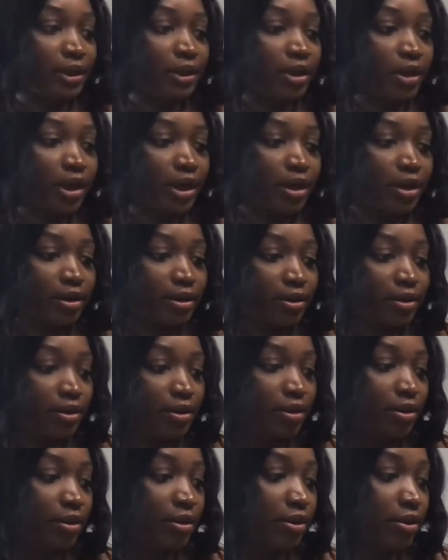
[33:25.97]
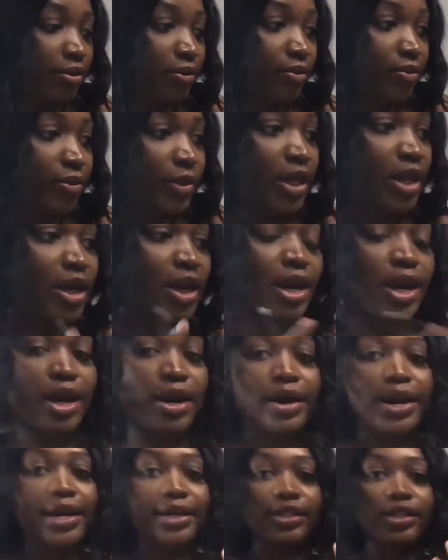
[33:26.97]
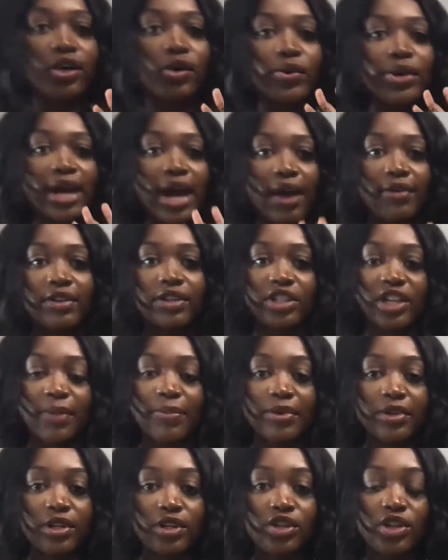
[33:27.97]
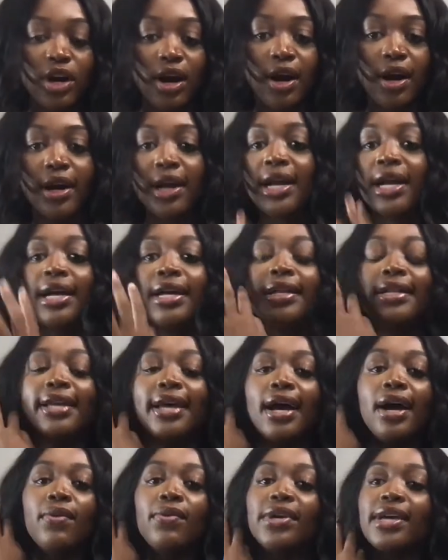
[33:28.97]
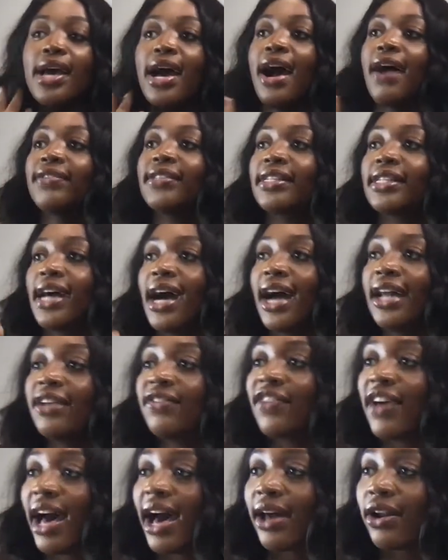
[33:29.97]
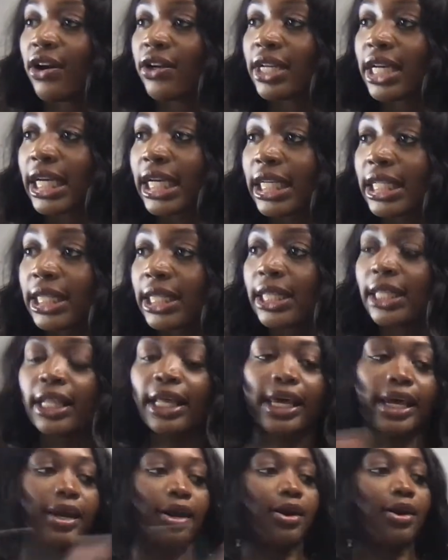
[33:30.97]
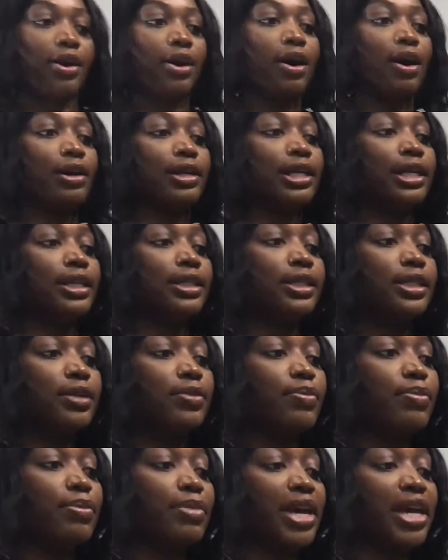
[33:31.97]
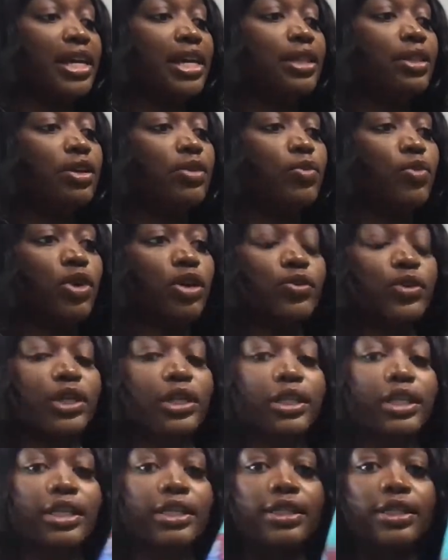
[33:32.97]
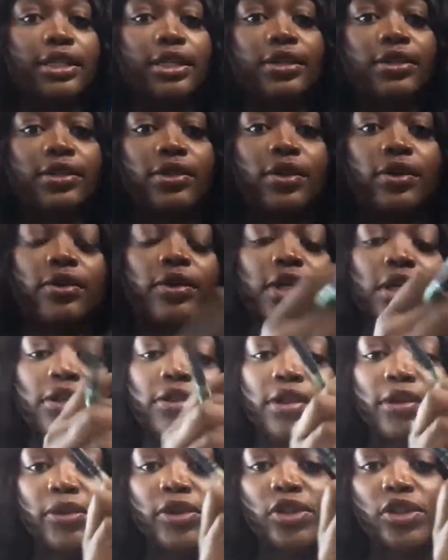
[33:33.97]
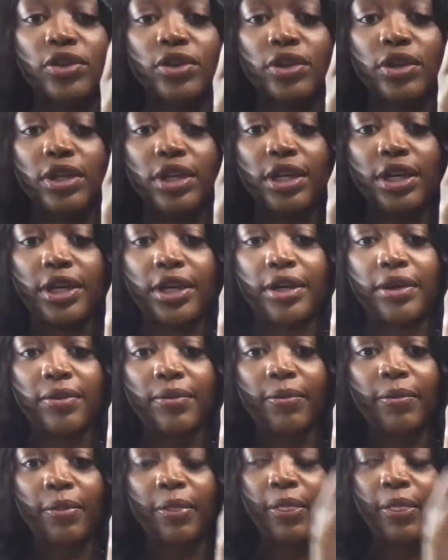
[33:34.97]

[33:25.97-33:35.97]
Okay. All right, so we have the shape of the jar. Now we have to kind of add on a glare on it to make it look more realistic. So I'm gonna show you here.